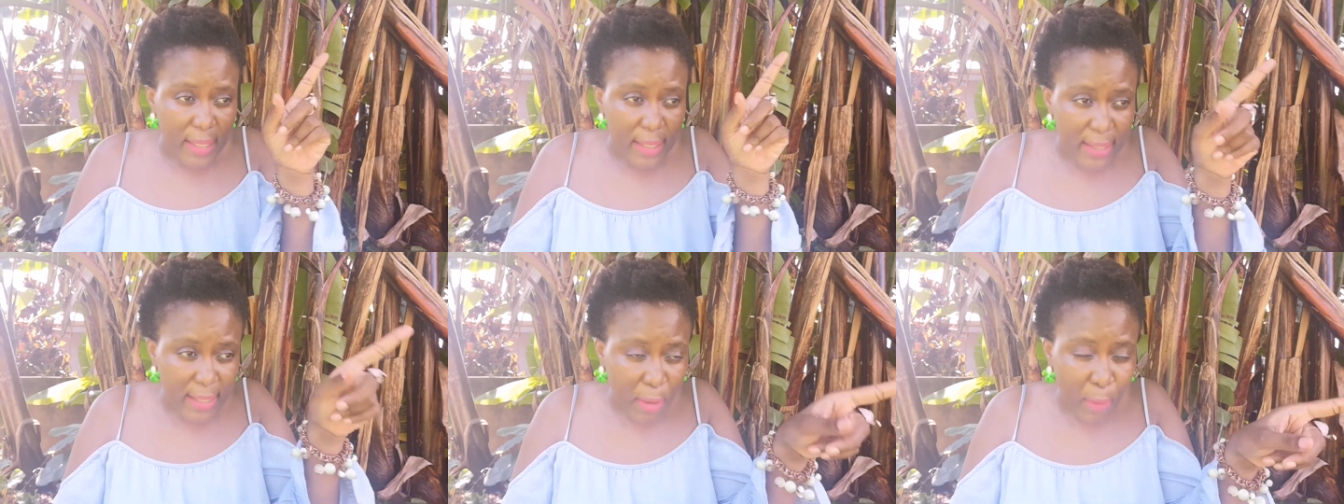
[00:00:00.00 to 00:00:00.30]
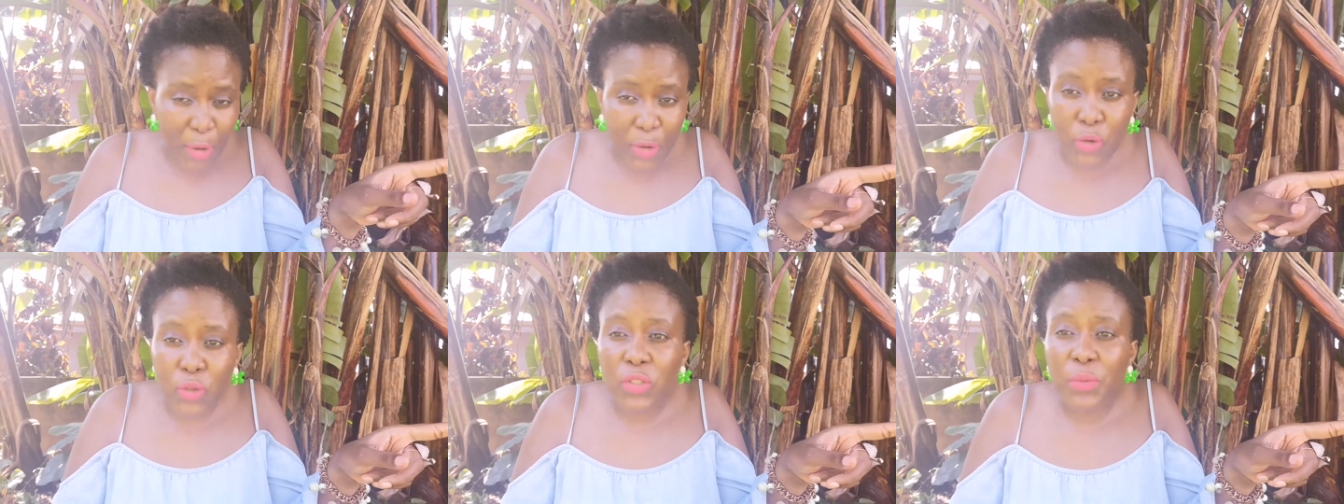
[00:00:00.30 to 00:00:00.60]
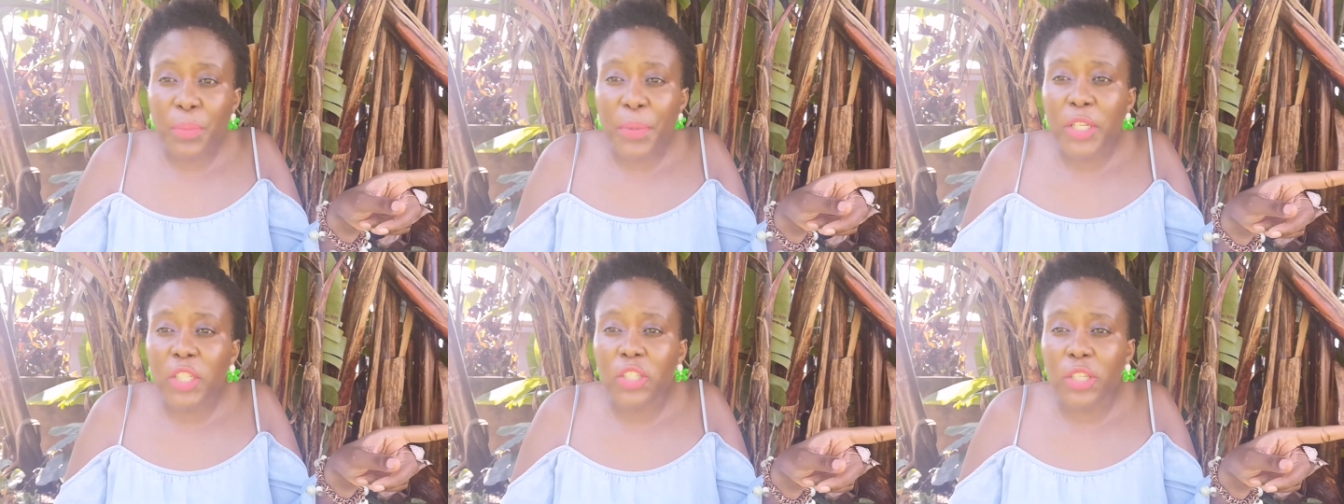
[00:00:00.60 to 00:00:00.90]
the one who's
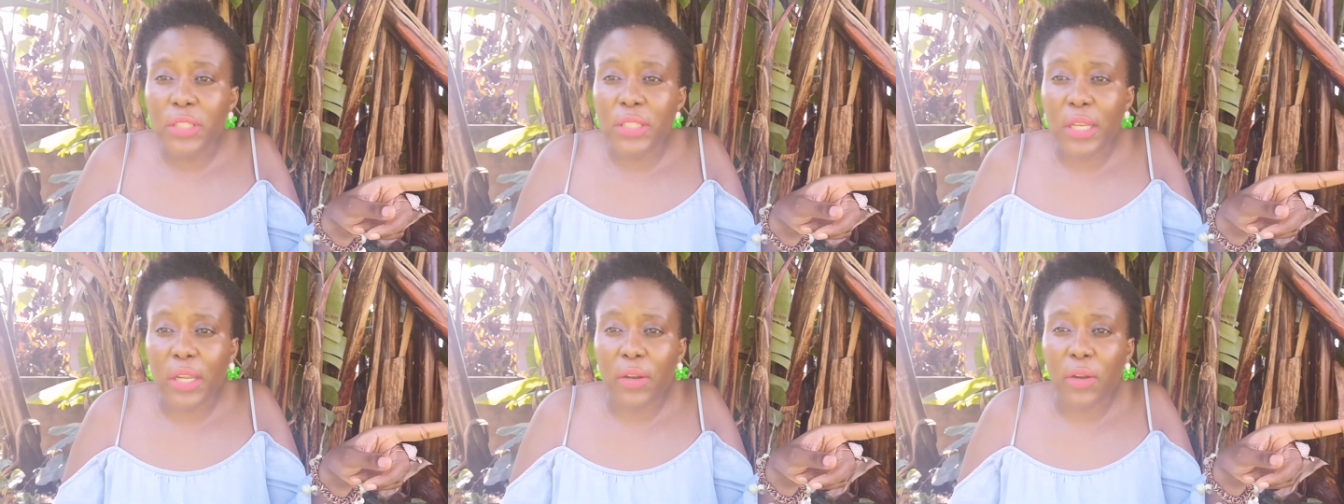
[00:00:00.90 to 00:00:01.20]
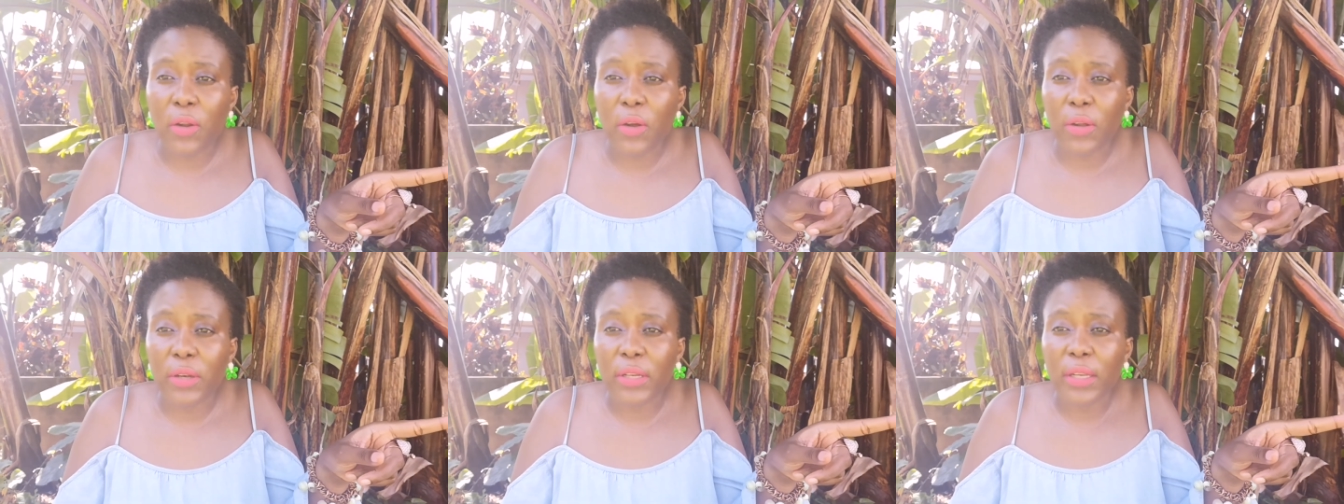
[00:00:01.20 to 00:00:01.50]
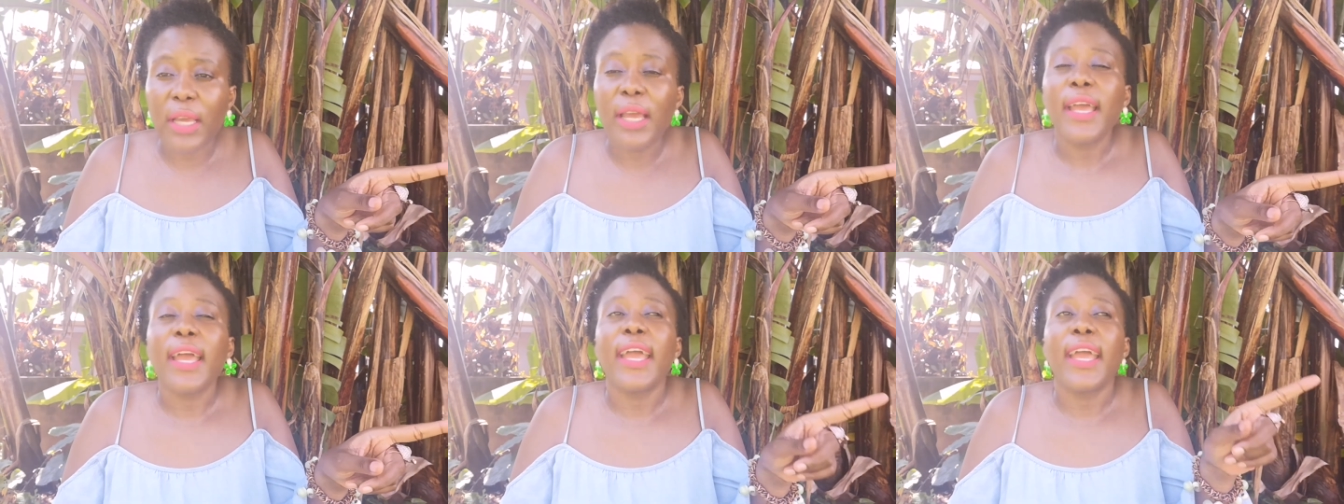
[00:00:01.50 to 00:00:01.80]
being cheated on,
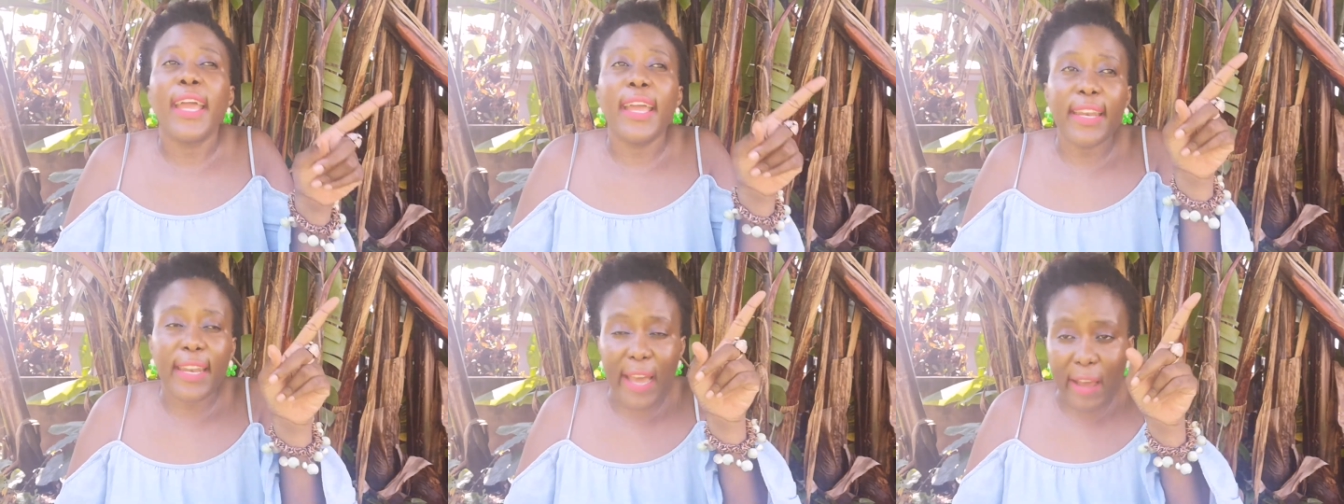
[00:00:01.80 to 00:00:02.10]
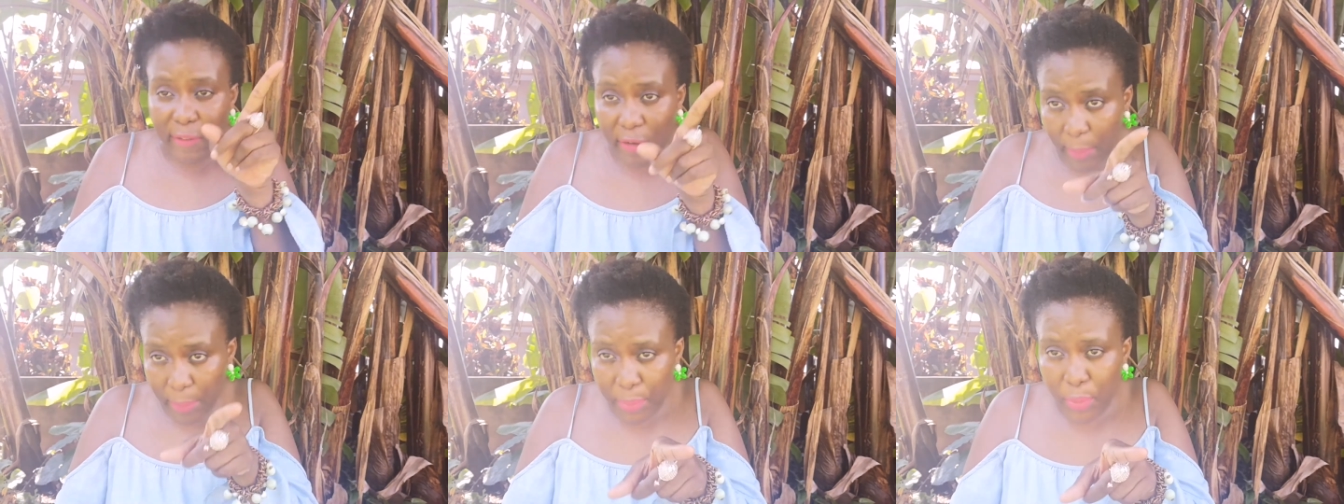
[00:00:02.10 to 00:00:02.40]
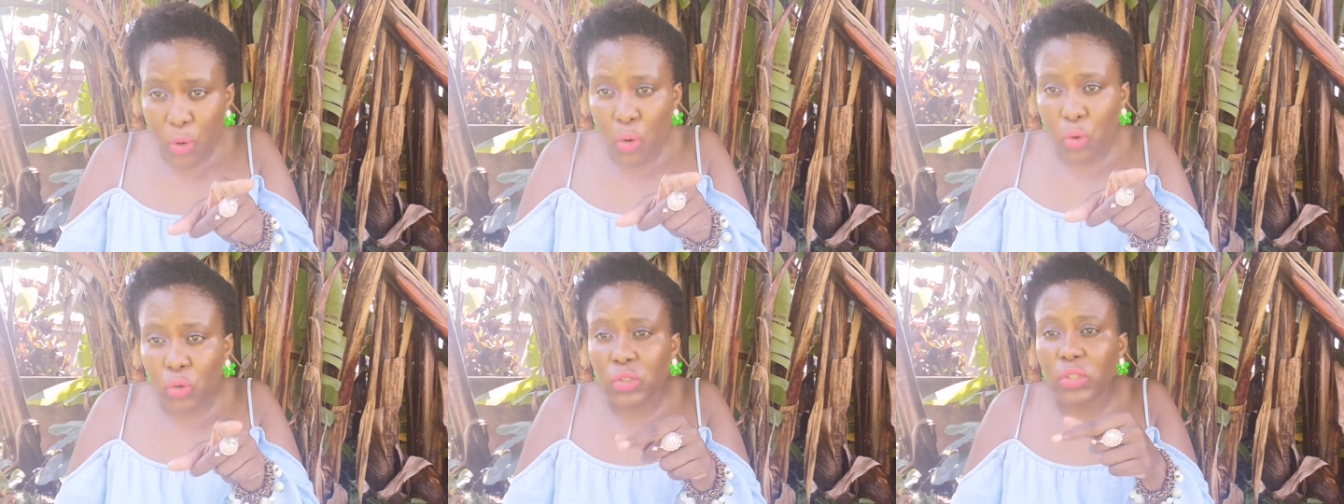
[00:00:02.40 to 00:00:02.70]
and I've
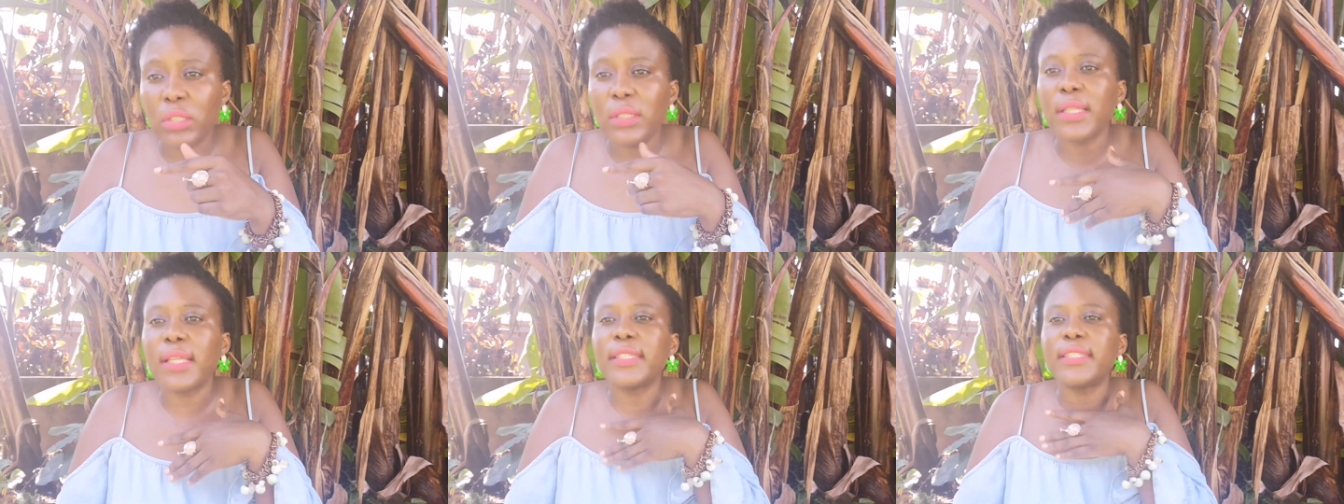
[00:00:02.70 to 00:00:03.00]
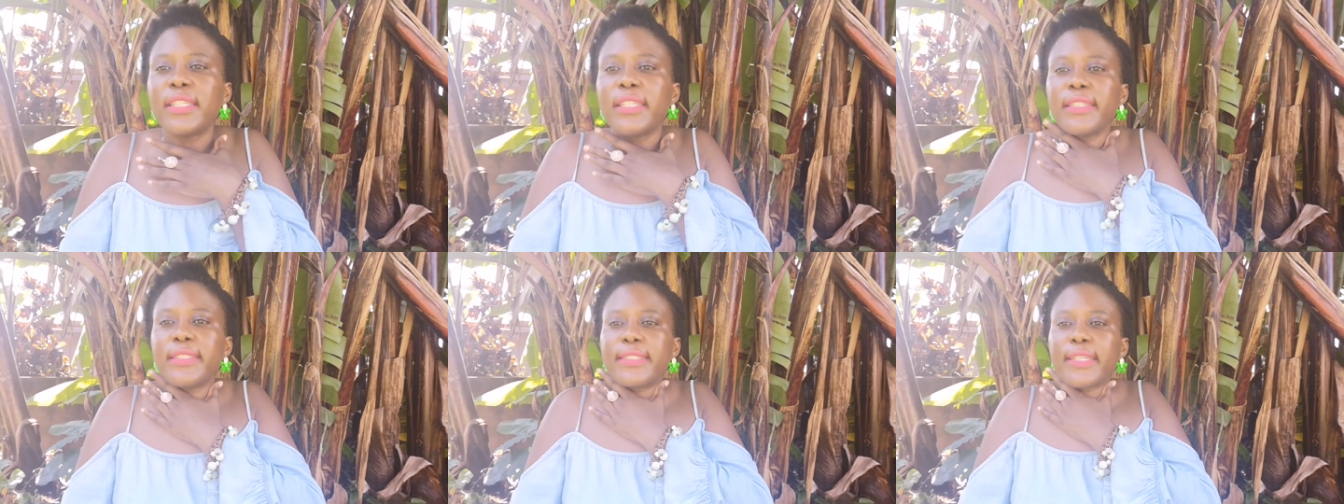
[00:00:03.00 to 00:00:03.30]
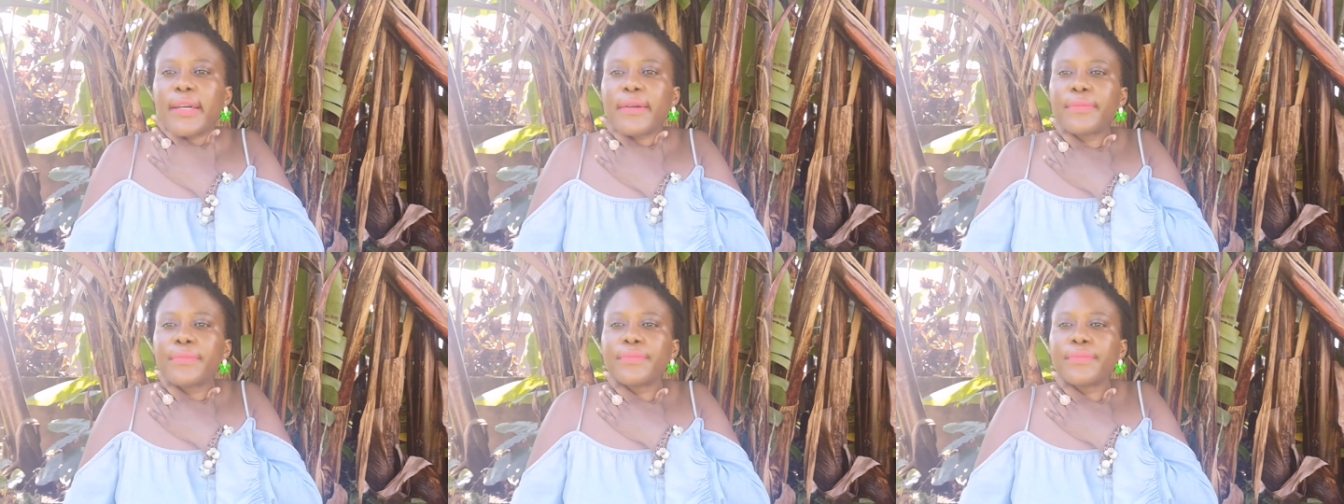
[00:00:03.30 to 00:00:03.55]
approached the cheater.